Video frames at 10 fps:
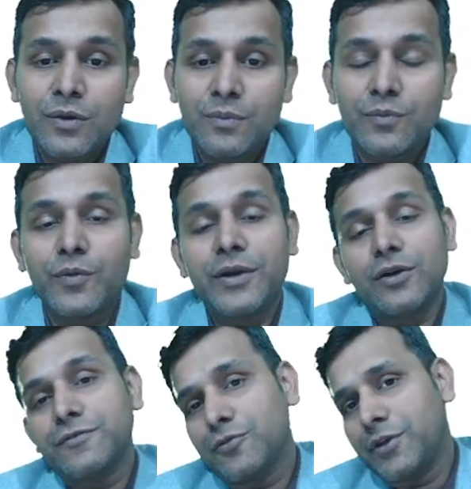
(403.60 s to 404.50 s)
movement
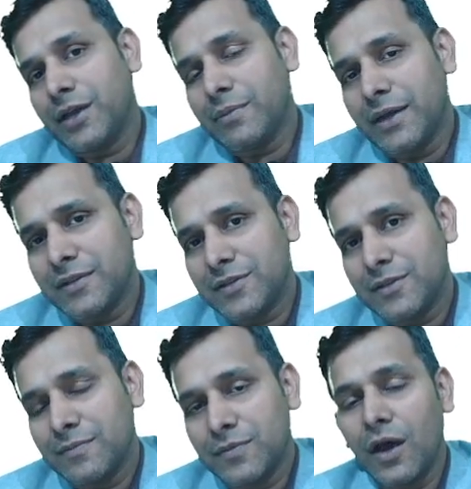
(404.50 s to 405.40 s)
of sodium ions.
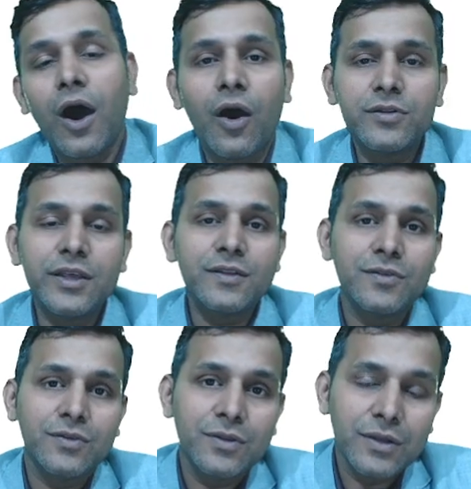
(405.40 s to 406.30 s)
Now how
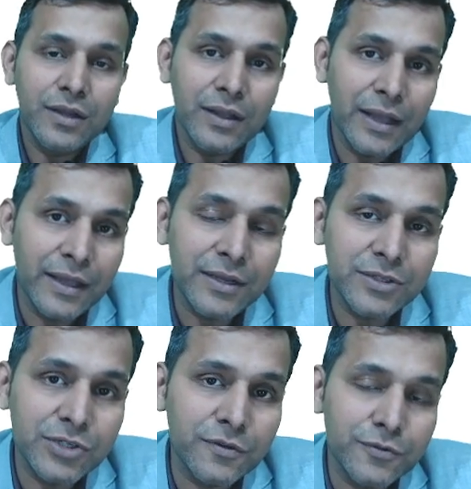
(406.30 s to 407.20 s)
this
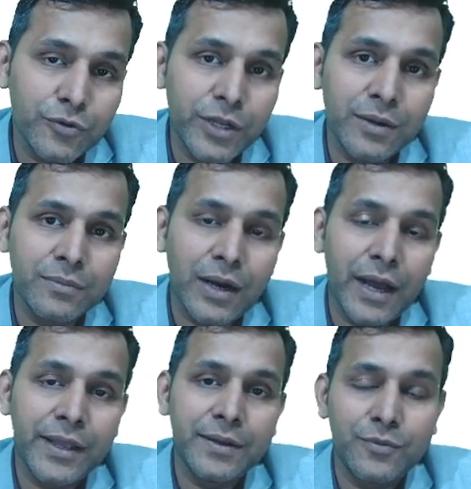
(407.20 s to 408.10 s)
energy of sodium
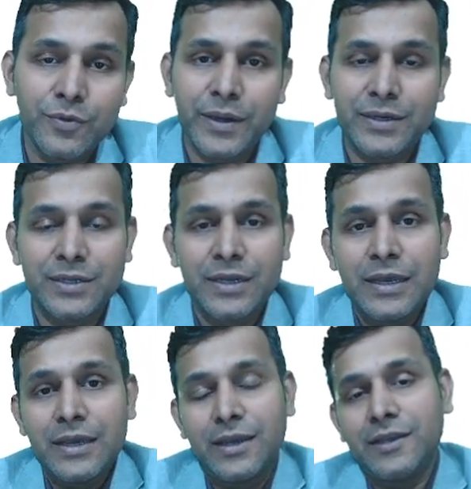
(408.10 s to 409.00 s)
ion movement
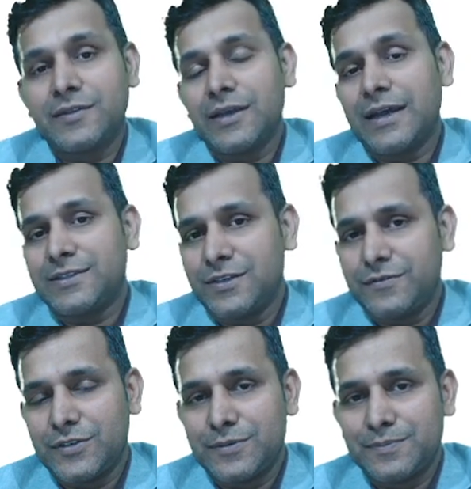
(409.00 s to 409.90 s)
is
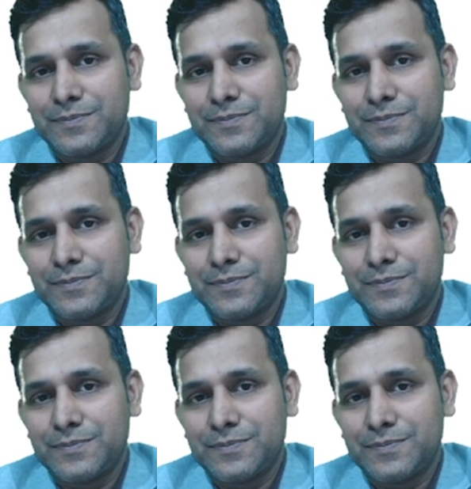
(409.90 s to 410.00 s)
achieved?